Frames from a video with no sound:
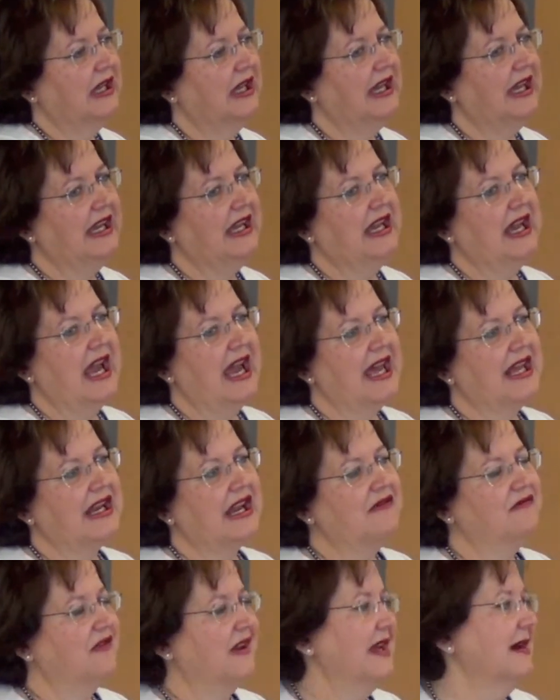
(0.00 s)
He had
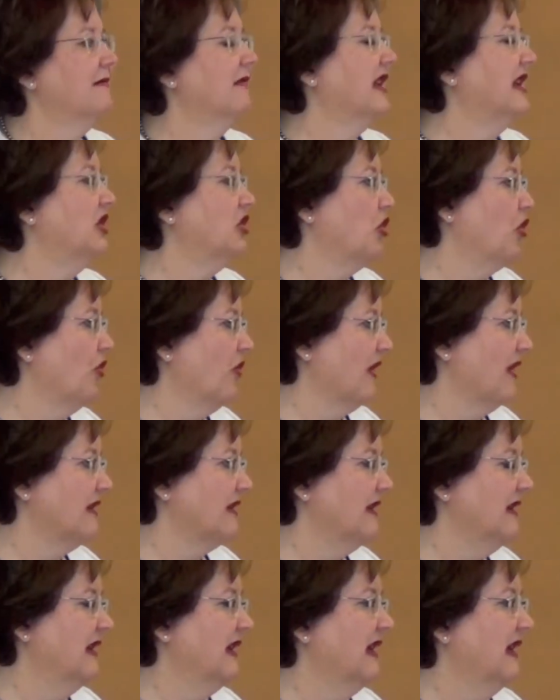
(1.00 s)
a family court,
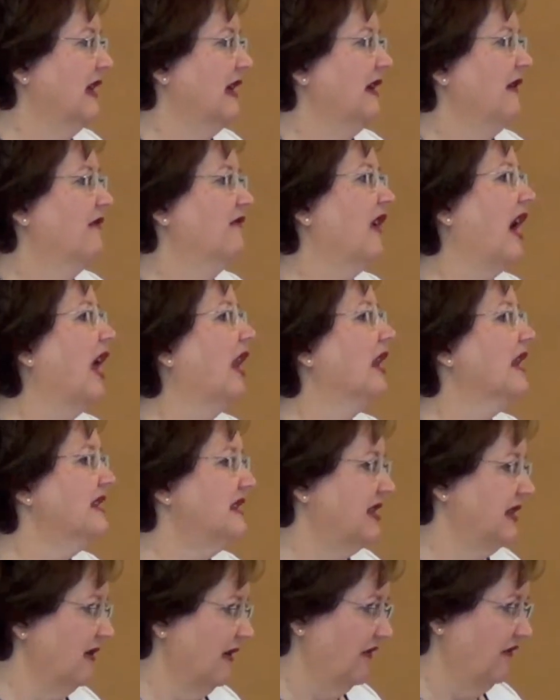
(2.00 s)

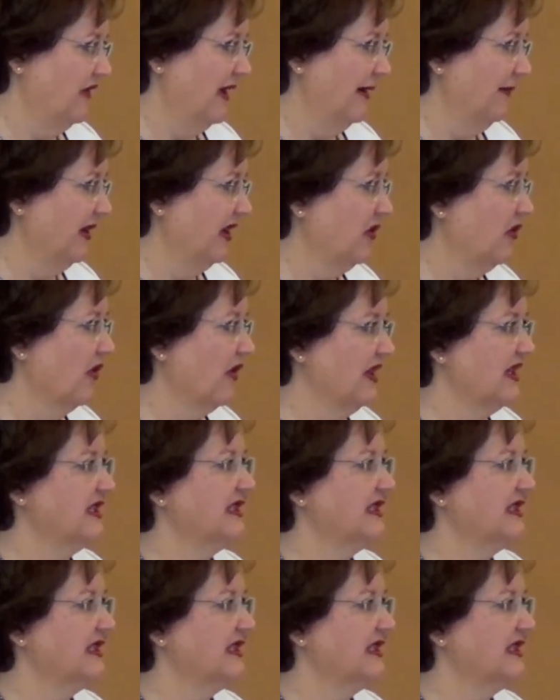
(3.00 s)
voluntary family court.